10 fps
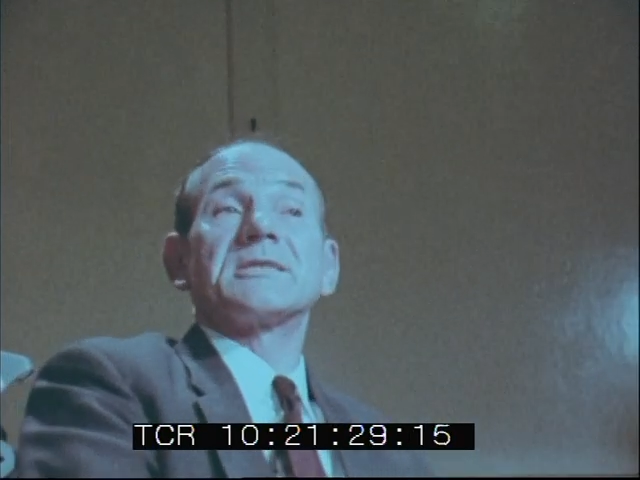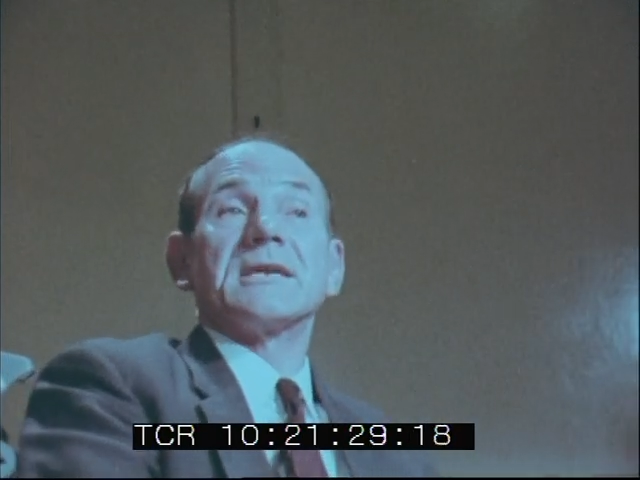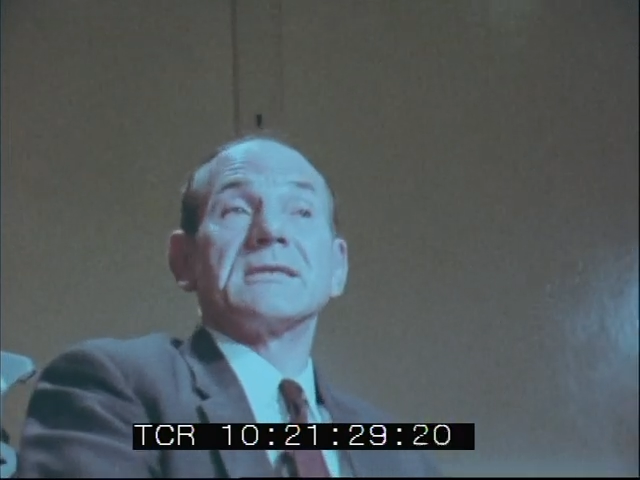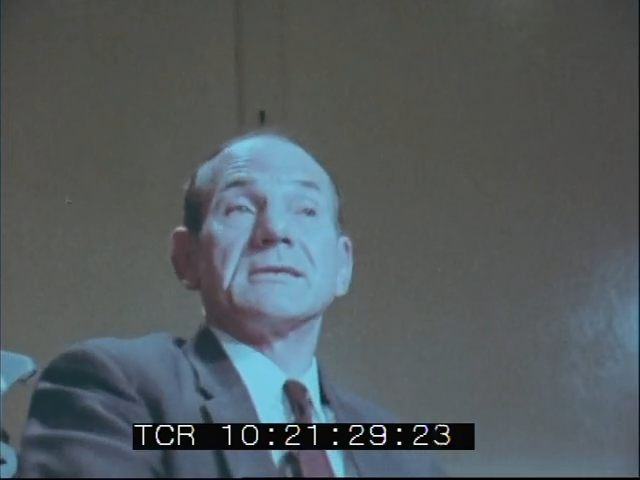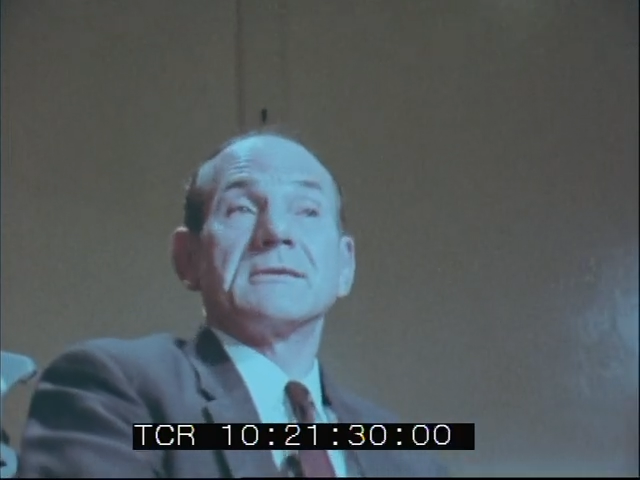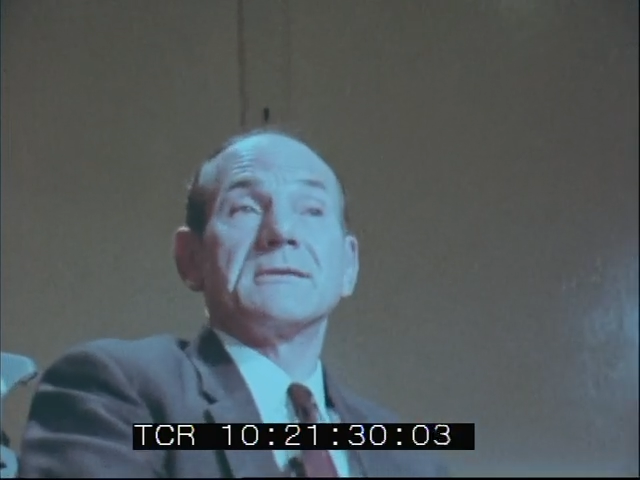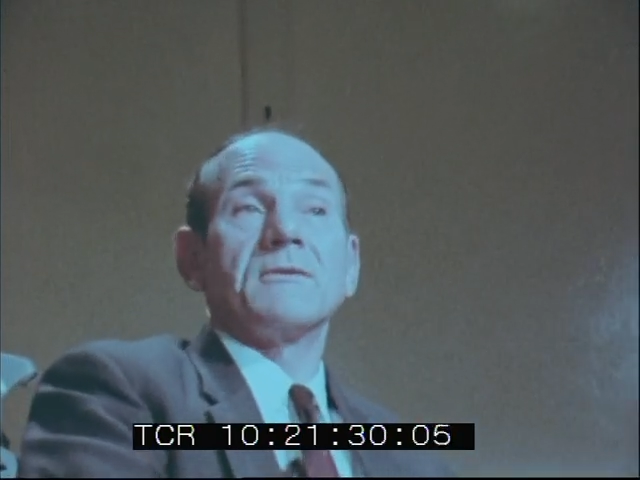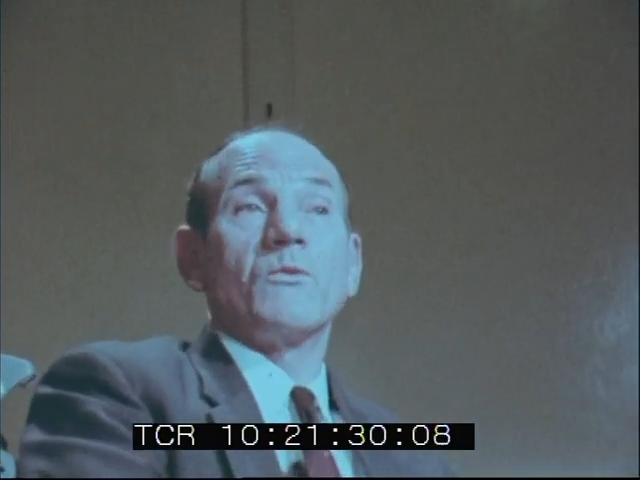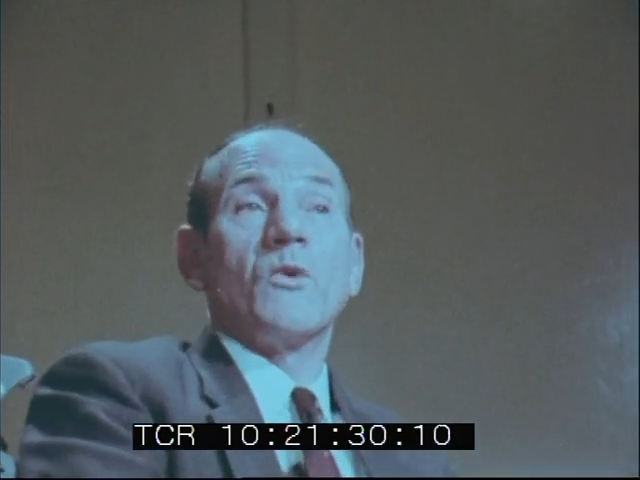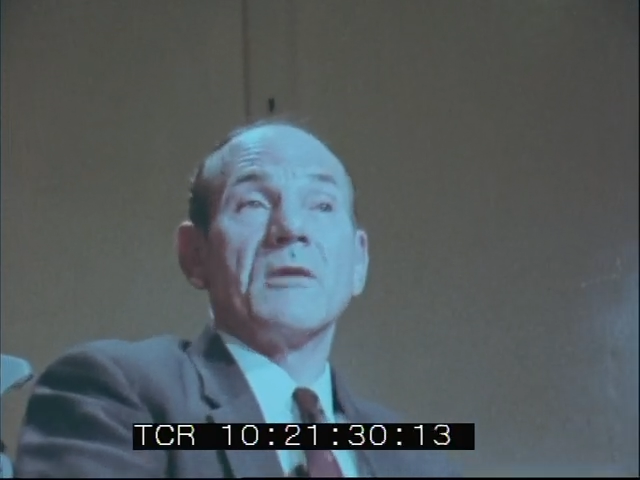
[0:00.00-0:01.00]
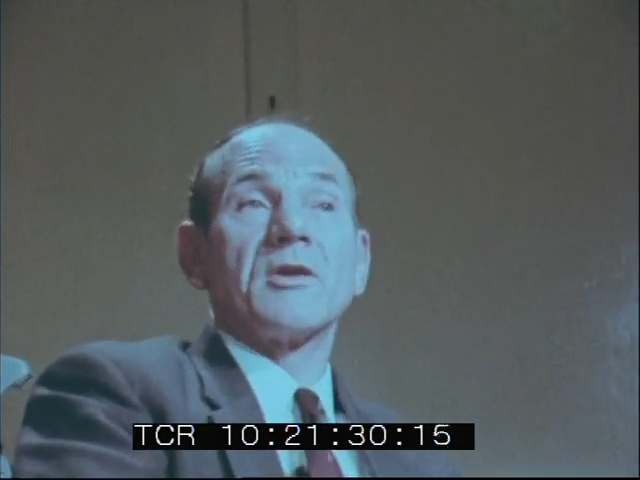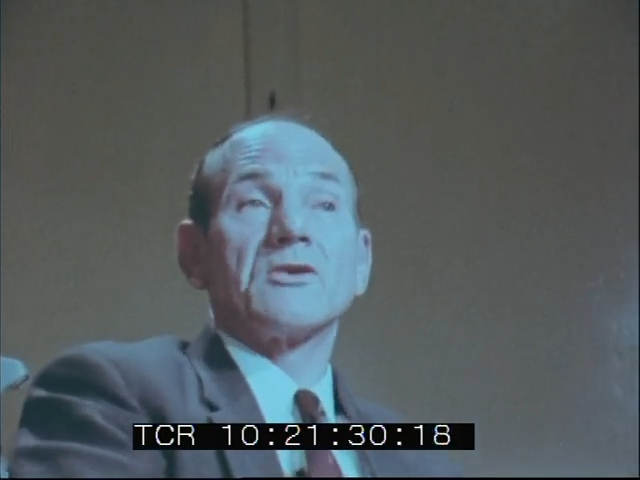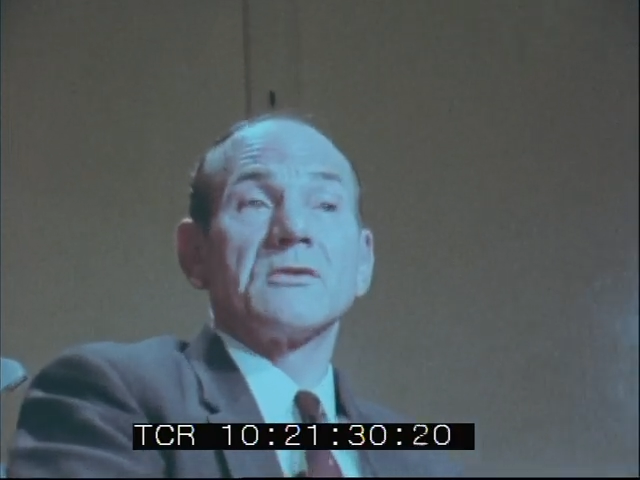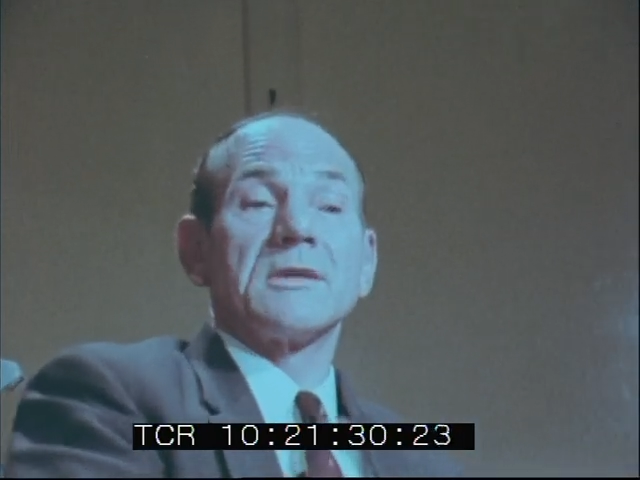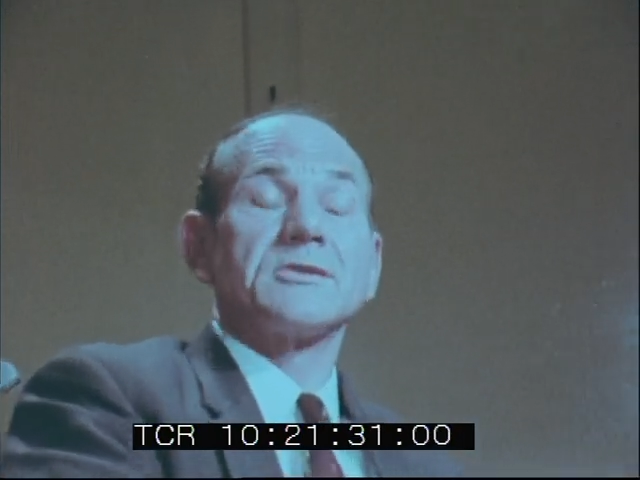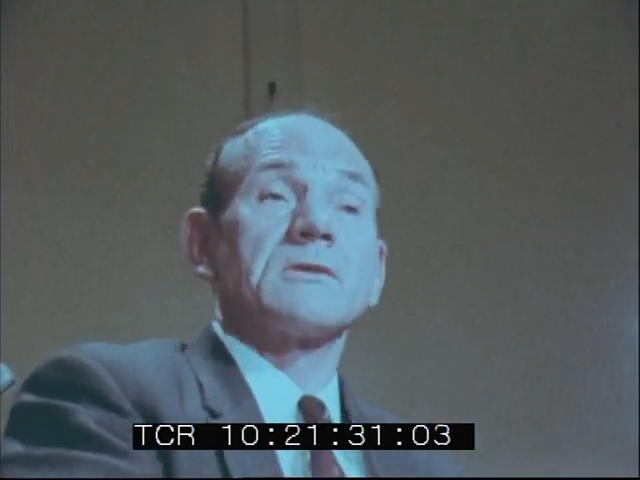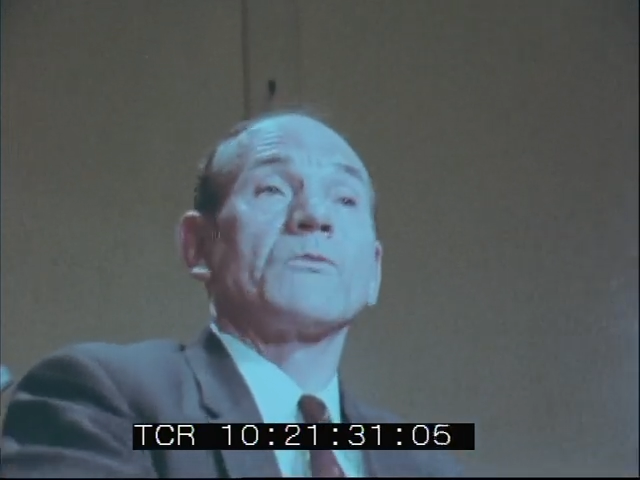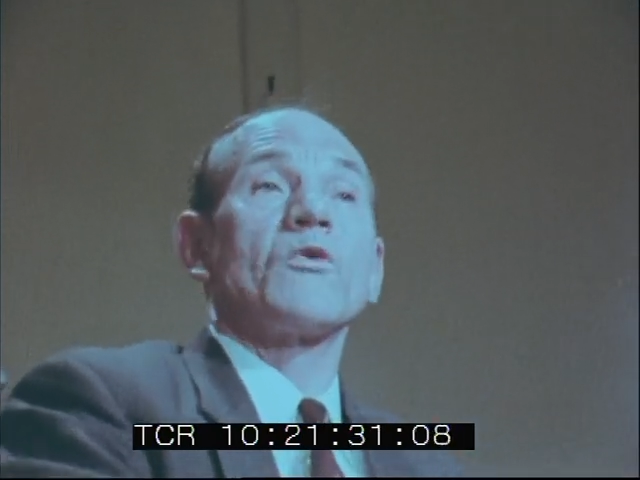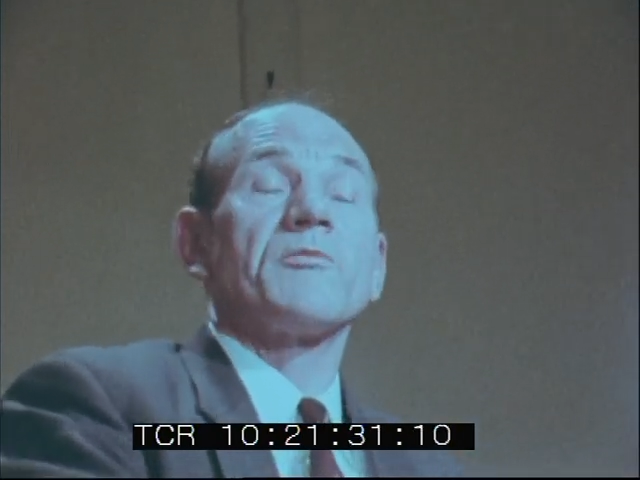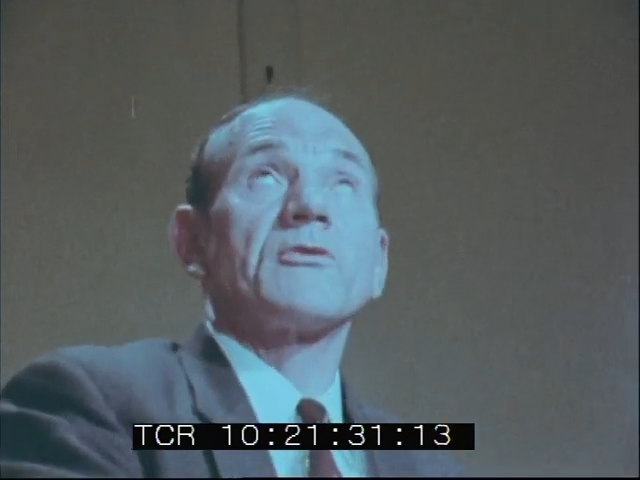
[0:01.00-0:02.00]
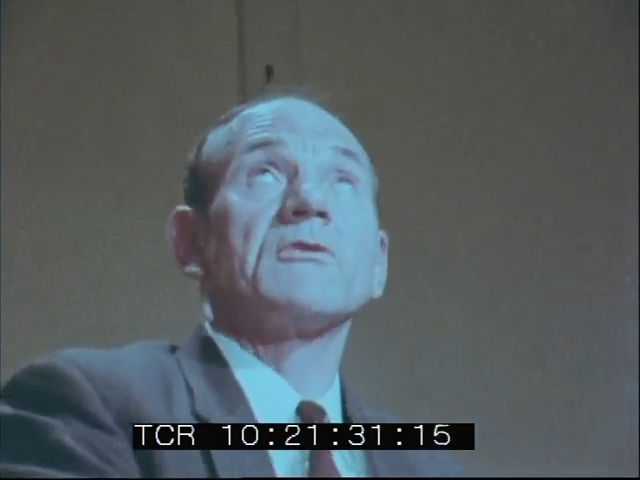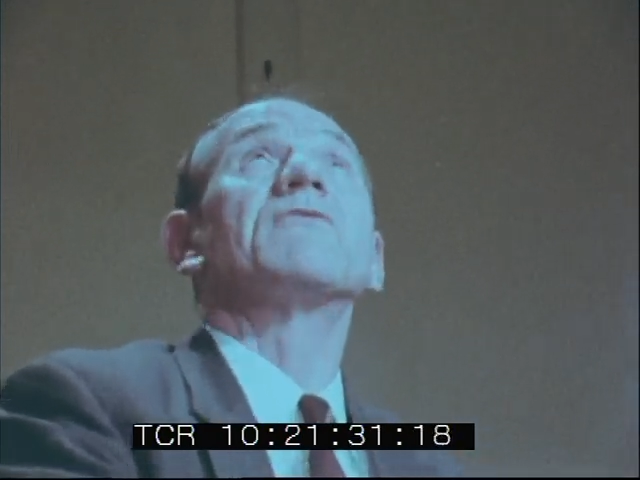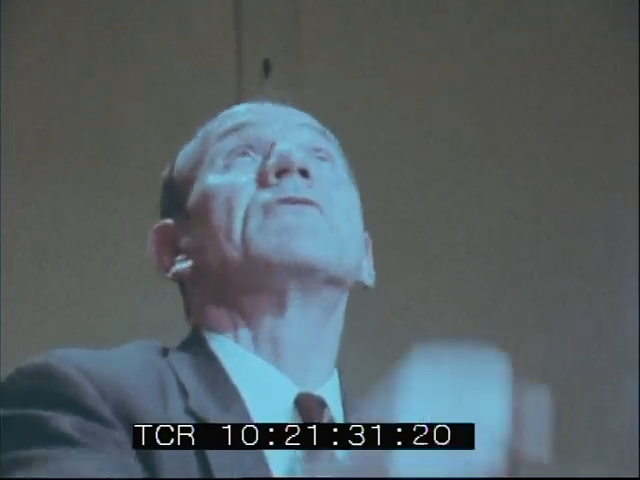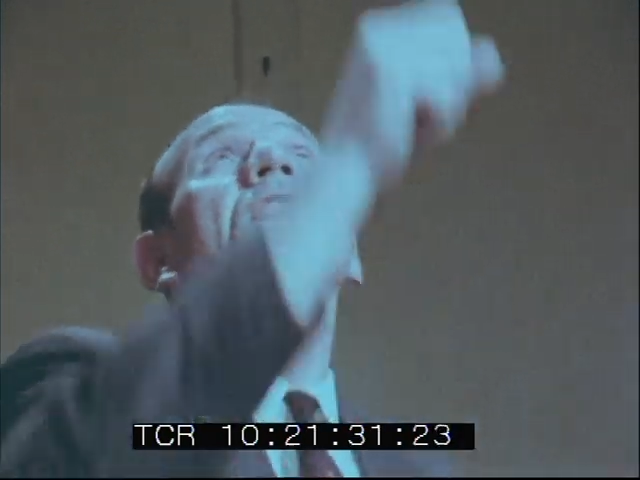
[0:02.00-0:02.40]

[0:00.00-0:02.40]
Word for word: sun. I don't know why, but I couldn't. I took the water bottle off,